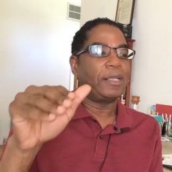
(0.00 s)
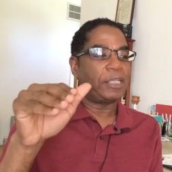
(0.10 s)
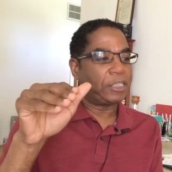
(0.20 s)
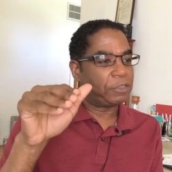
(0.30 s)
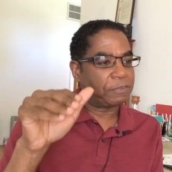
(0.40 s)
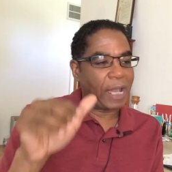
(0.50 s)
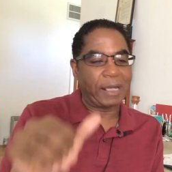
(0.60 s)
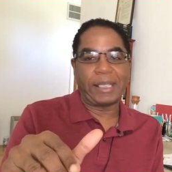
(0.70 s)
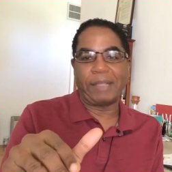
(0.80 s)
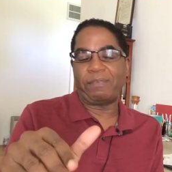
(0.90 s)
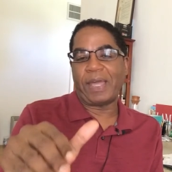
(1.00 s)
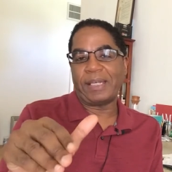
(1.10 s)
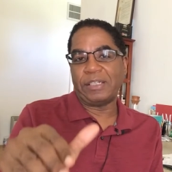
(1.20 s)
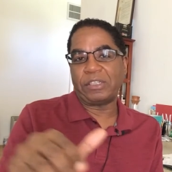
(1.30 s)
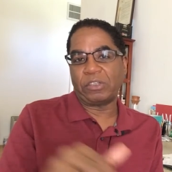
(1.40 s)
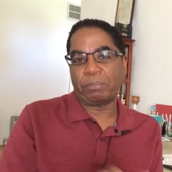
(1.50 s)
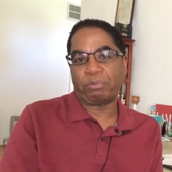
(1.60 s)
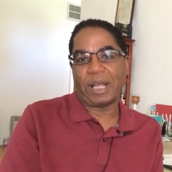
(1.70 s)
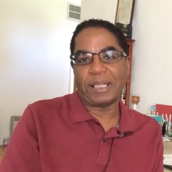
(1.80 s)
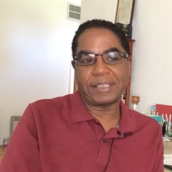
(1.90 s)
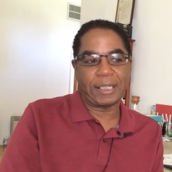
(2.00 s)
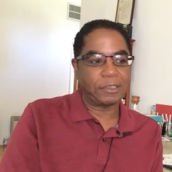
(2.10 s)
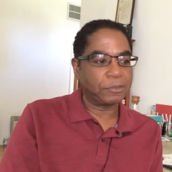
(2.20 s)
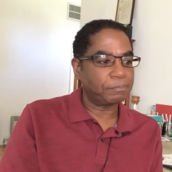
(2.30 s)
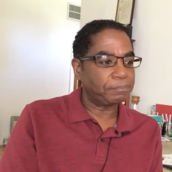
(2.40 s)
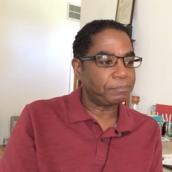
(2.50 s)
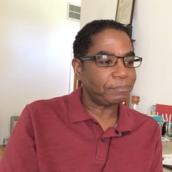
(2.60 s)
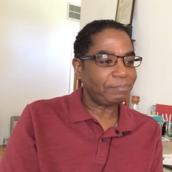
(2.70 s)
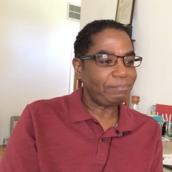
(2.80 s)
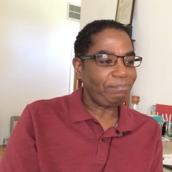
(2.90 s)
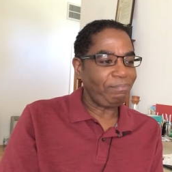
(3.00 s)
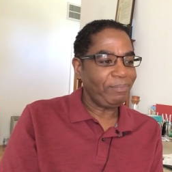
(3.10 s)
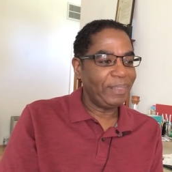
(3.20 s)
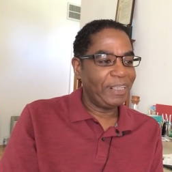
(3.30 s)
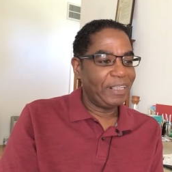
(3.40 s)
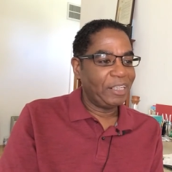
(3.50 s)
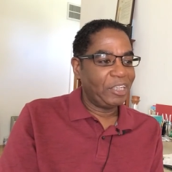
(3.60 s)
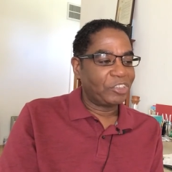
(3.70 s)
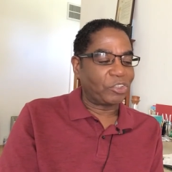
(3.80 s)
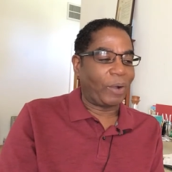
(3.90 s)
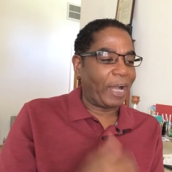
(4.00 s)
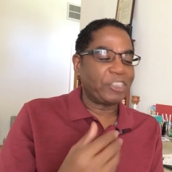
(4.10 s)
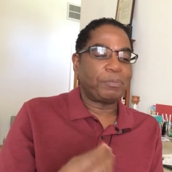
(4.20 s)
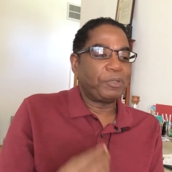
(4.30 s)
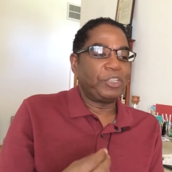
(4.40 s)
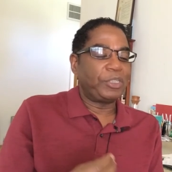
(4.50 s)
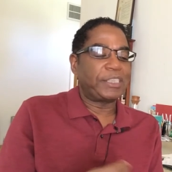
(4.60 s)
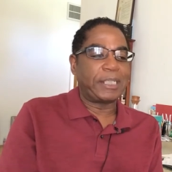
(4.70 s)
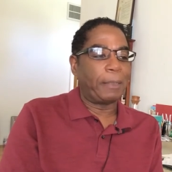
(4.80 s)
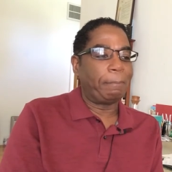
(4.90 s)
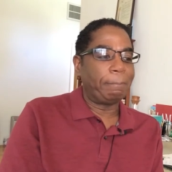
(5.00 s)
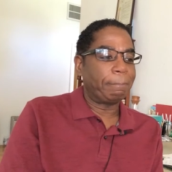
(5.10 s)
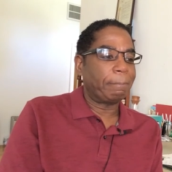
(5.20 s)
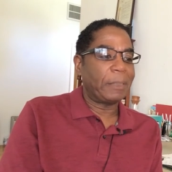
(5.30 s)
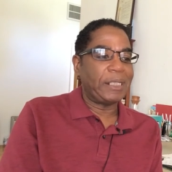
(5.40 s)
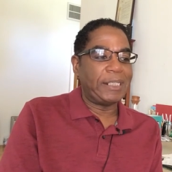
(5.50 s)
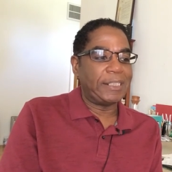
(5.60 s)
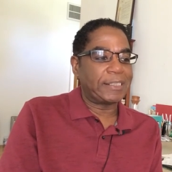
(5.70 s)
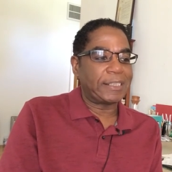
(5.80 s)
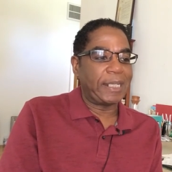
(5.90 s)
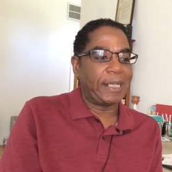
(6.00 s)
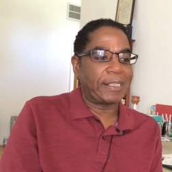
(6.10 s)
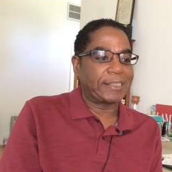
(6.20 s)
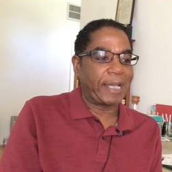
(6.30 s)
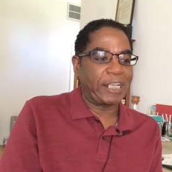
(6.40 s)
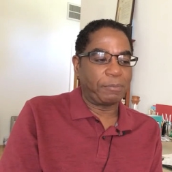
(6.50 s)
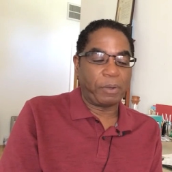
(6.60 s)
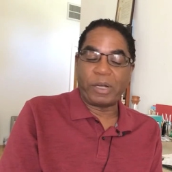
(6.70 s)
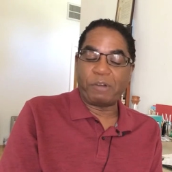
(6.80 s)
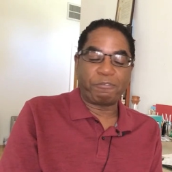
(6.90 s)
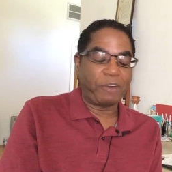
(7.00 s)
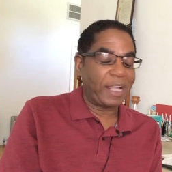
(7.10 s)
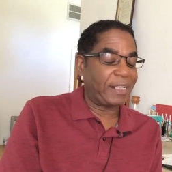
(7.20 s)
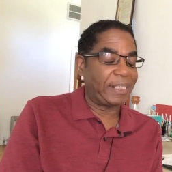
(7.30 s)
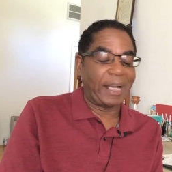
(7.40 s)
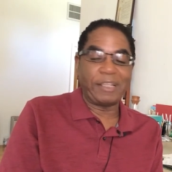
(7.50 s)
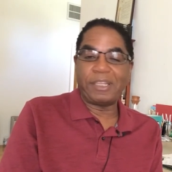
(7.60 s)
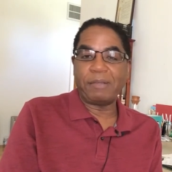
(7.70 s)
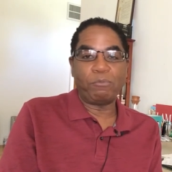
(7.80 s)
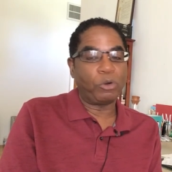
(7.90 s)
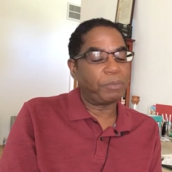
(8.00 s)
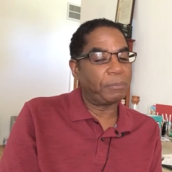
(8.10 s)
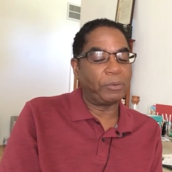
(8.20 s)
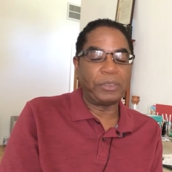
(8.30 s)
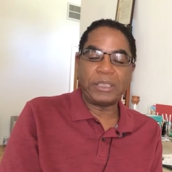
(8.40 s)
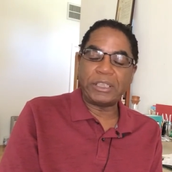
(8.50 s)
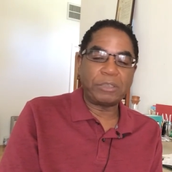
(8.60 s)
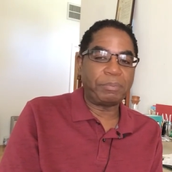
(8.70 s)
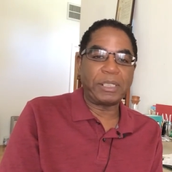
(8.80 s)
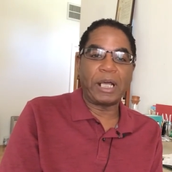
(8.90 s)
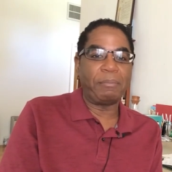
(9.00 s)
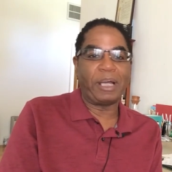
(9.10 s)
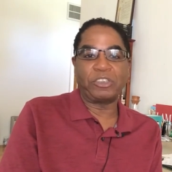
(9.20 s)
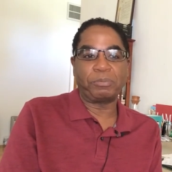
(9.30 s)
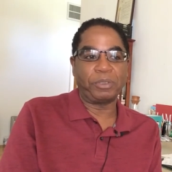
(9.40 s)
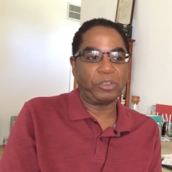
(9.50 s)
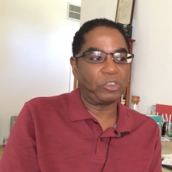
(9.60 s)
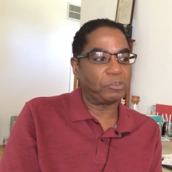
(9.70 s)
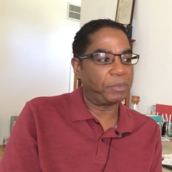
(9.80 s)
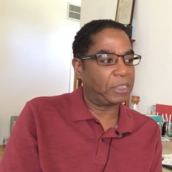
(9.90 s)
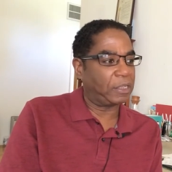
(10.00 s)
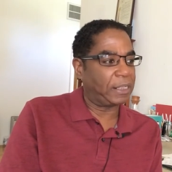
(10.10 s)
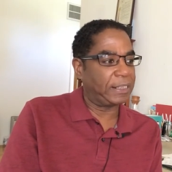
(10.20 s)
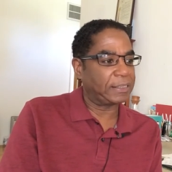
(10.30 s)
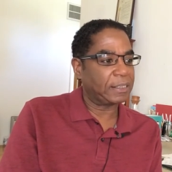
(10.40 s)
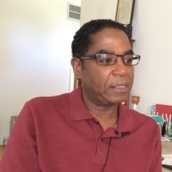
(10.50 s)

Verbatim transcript: You've got to get that into the process. So, entrepreneurship is an exciting period. And frankly, I think more people need to become entrepreneurs because